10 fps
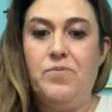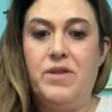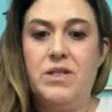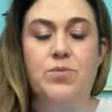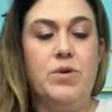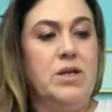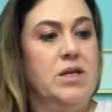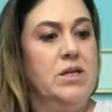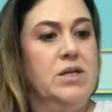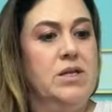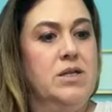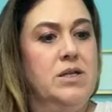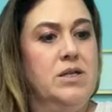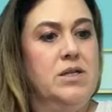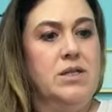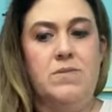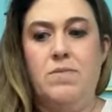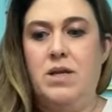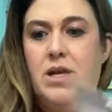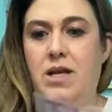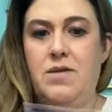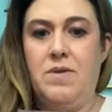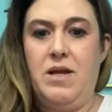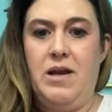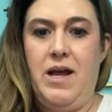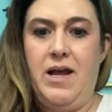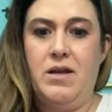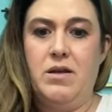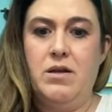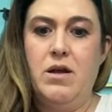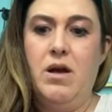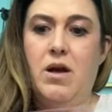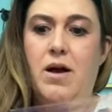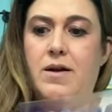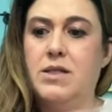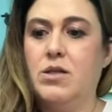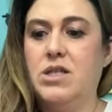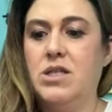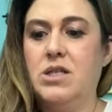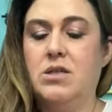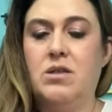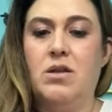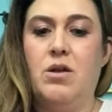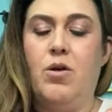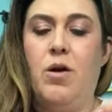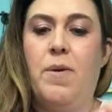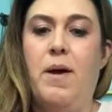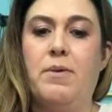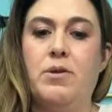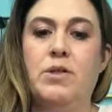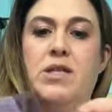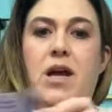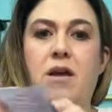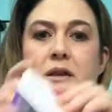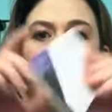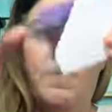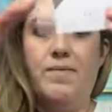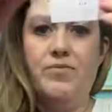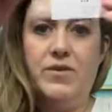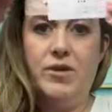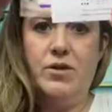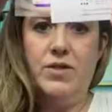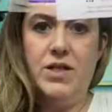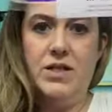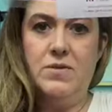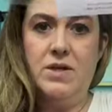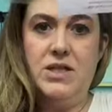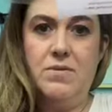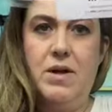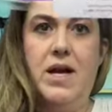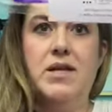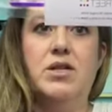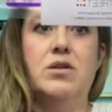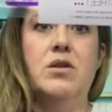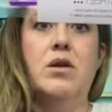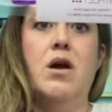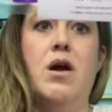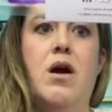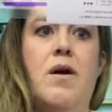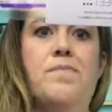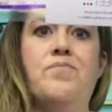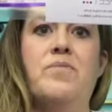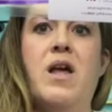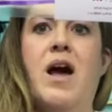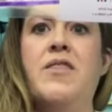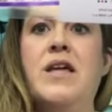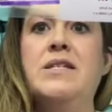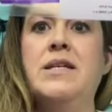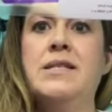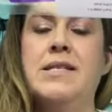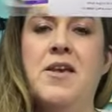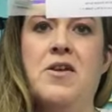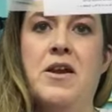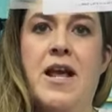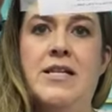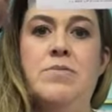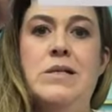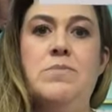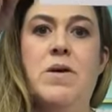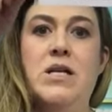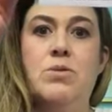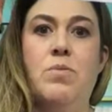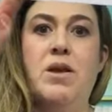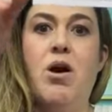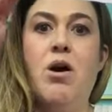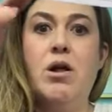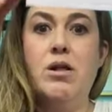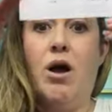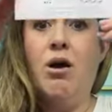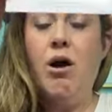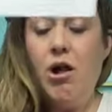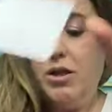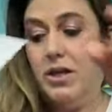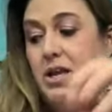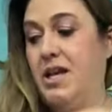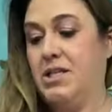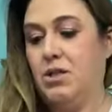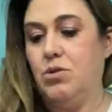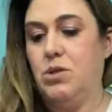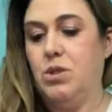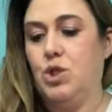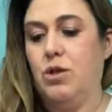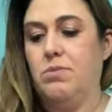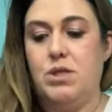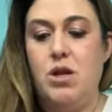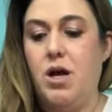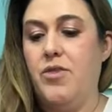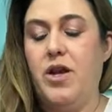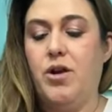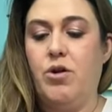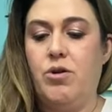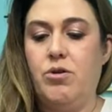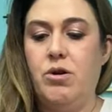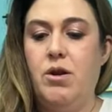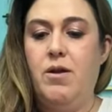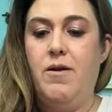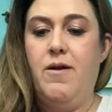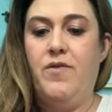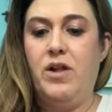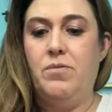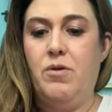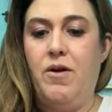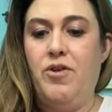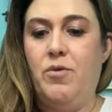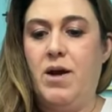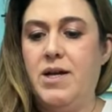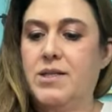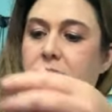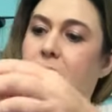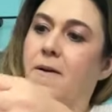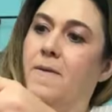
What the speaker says: This one is Midnight in Manhattan. So this is, a popular set. They're using it to mix and match. They did say that next month's box will be all exclusive strips, none that are available otherwise.